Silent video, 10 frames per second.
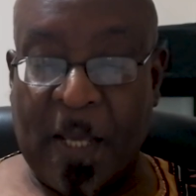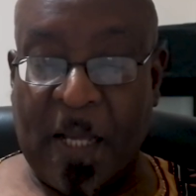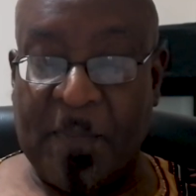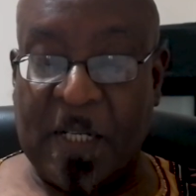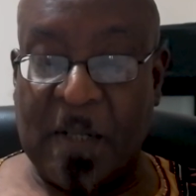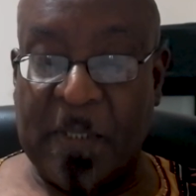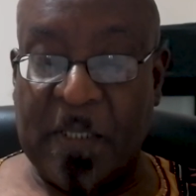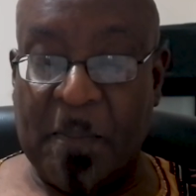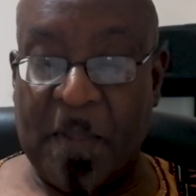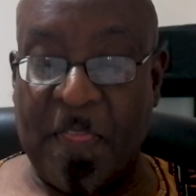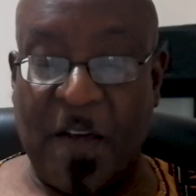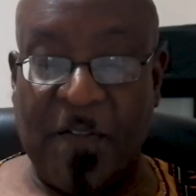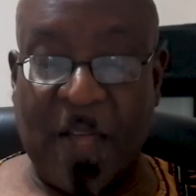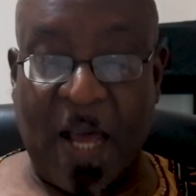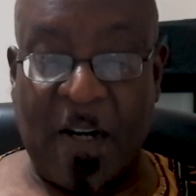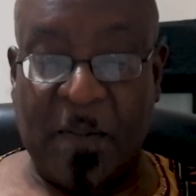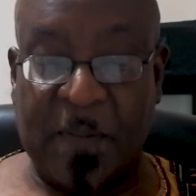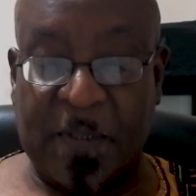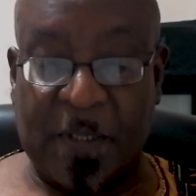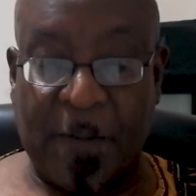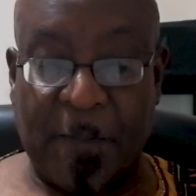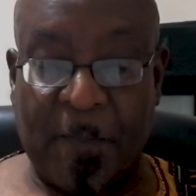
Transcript: and becoming the mother of the Arabs.